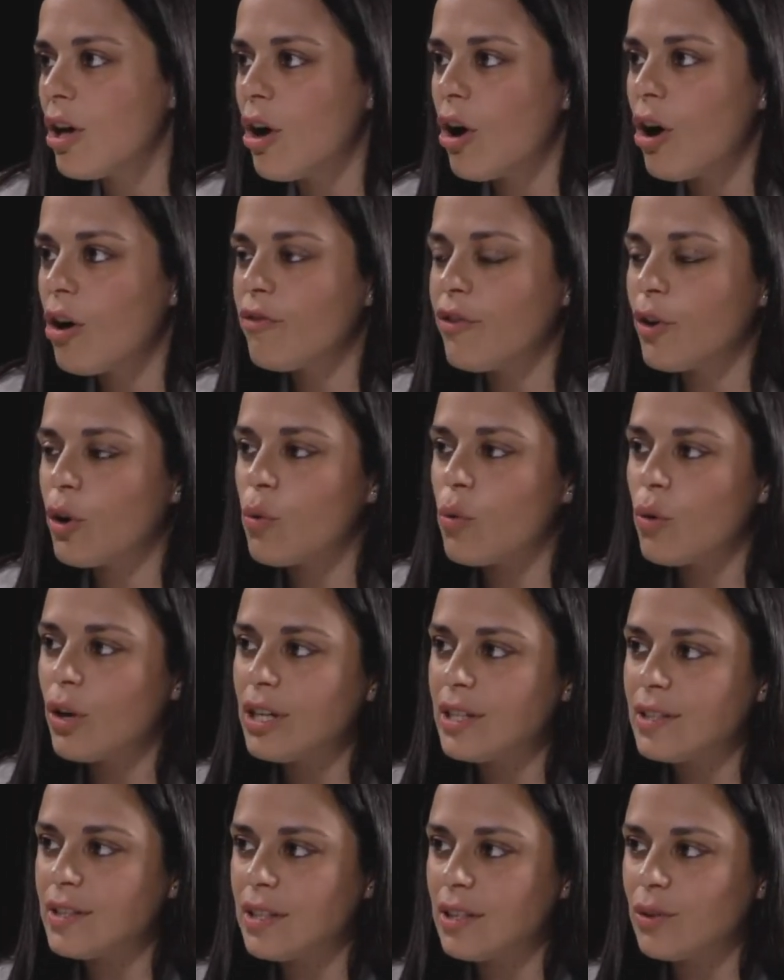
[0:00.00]
of
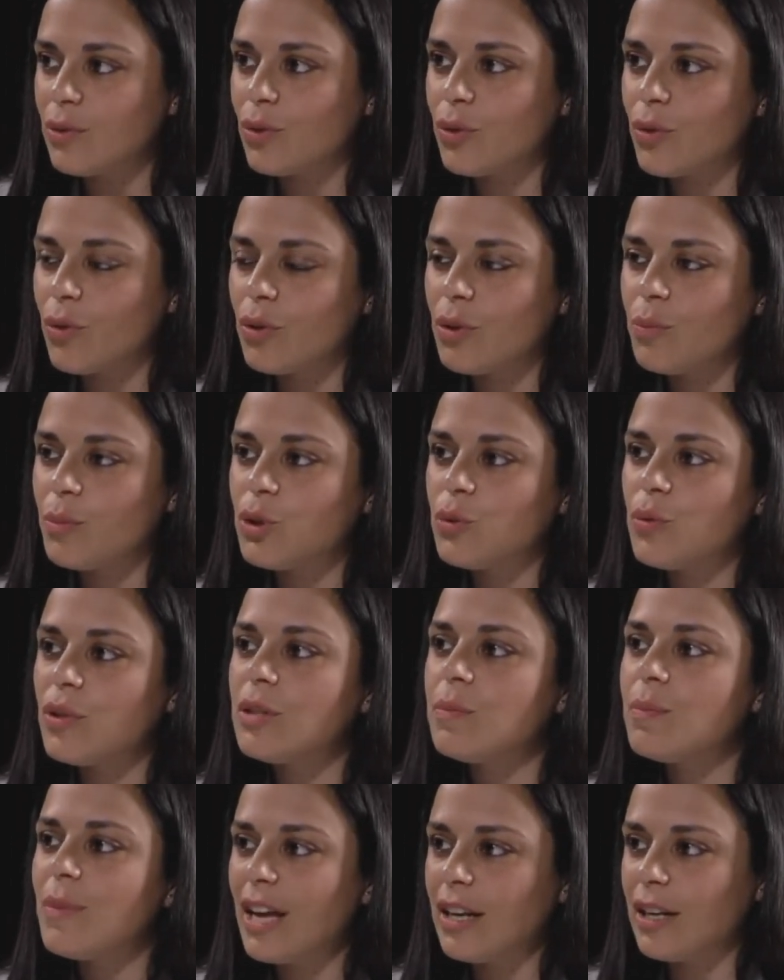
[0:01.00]
equality not only
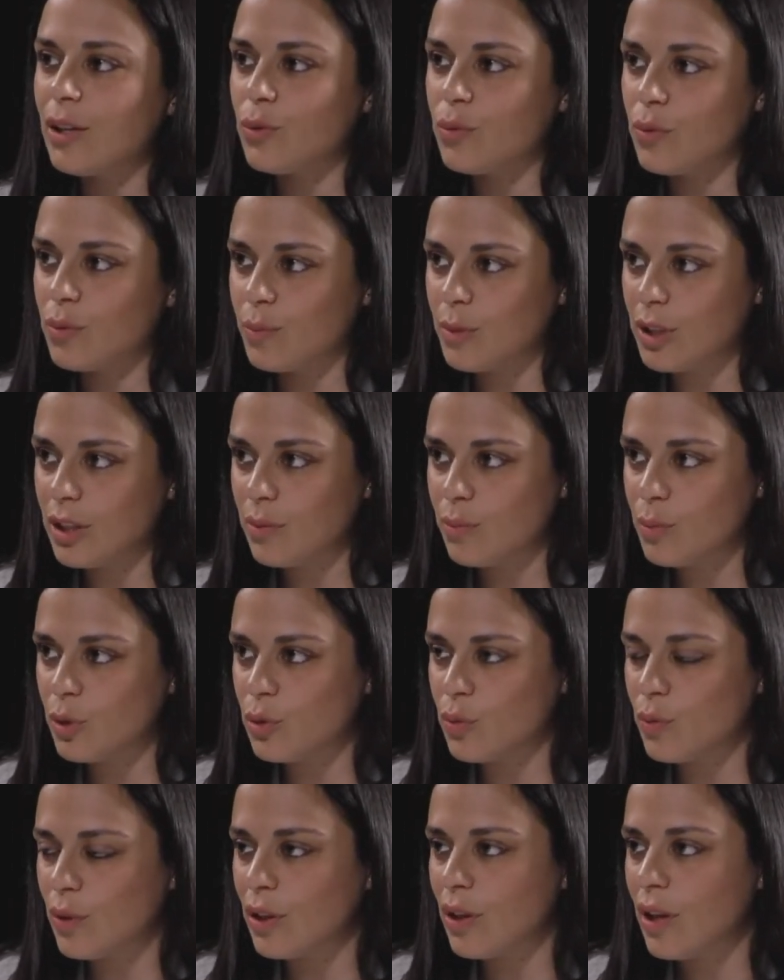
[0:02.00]
between men and women,
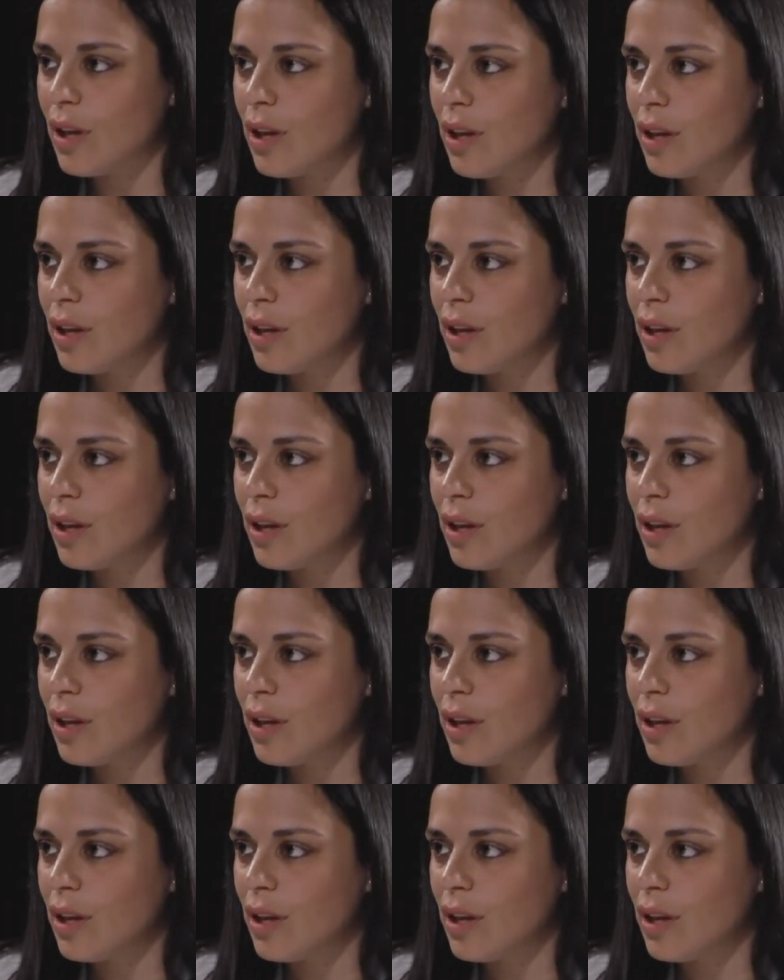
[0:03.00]
between